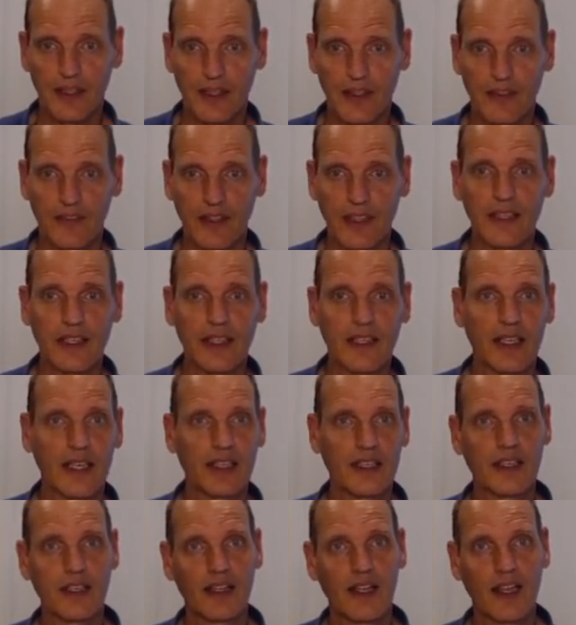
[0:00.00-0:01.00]
it is
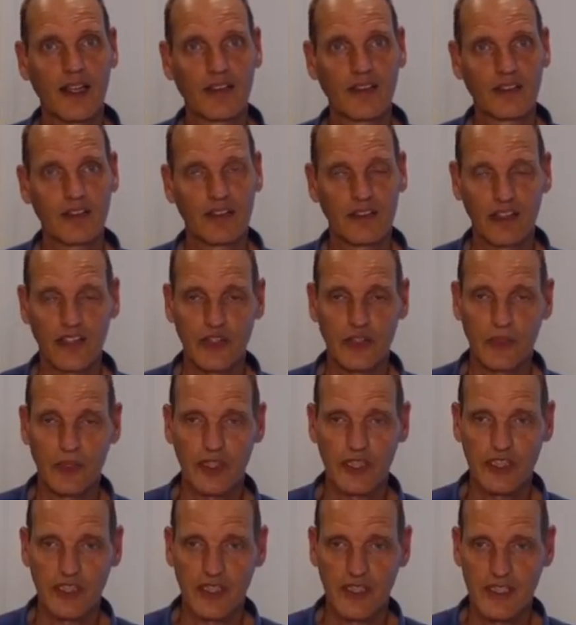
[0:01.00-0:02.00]
indicated as
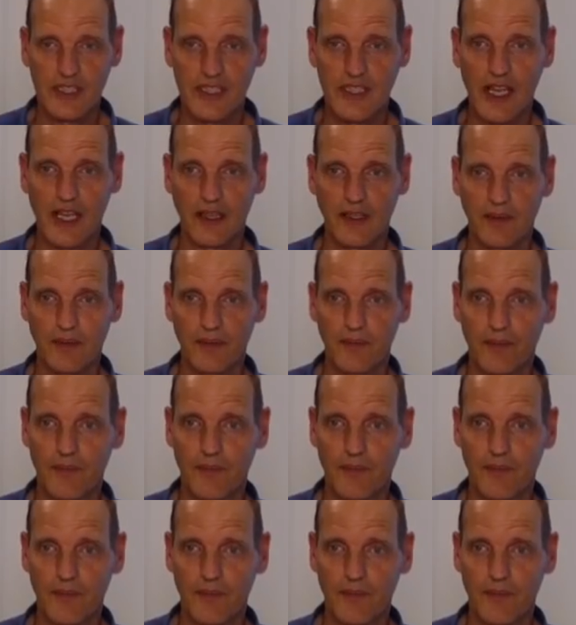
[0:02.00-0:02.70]
situation 10.